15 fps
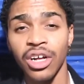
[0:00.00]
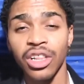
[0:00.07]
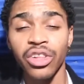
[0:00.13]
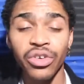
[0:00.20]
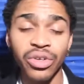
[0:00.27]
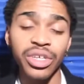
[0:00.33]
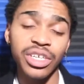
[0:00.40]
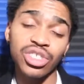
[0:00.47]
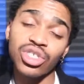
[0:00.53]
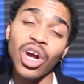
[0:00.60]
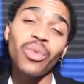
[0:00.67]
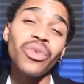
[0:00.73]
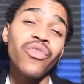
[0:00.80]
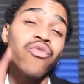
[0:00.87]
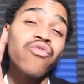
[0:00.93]
Literally,
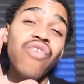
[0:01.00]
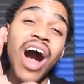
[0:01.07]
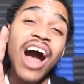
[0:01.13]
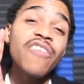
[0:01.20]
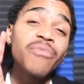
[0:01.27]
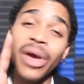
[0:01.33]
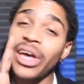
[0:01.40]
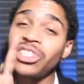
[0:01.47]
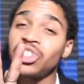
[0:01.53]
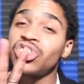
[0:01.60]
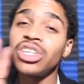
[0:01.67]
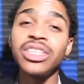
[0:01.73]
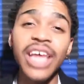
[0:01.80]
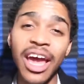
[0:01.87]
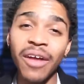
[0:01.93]
start with 5 pages
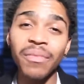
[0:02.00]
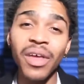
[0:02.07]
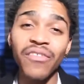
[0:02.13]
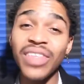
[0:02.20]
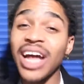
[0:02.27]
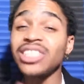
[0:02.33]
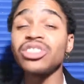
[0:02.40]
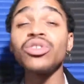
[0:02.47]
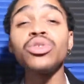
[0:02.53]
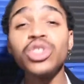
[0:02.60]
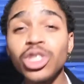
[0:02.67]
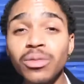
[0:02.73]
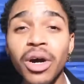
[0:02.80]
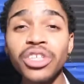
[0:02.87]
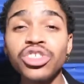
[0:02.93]
a day. If that's still
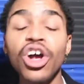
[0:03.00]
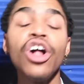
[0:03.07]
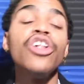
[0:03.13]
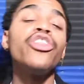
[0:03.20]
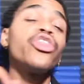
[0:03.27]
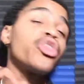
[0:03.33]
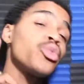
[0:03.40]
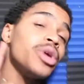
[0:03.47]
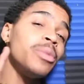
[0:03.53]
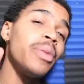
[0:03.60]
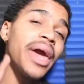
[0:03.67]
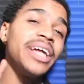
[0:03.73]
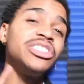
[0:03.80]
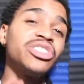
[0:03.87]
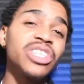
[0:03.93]
too much, 3
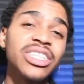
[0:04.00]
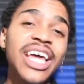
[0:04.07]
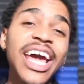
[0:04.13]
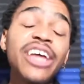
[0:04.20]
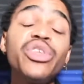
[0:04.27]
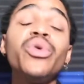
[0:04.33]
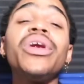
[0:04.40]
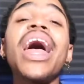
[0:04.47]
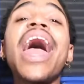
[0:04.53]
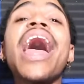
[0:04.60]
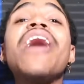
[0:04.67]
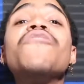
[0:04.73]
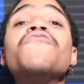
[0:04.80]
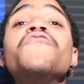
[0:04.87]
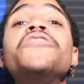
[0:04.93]
pages a day, and do it
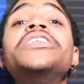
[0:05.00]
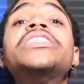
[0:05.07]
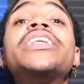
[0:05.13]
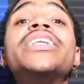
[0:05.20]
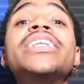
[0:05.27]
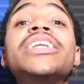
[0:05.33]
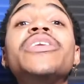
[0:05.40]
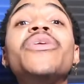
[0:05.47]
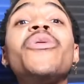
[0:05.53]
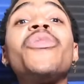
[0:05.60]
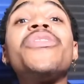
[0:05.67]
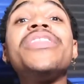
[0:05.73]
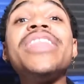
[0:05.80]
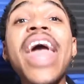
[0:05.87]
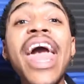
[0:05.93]
every single
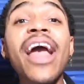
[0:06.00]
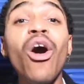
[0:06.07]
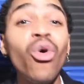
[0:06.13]
day.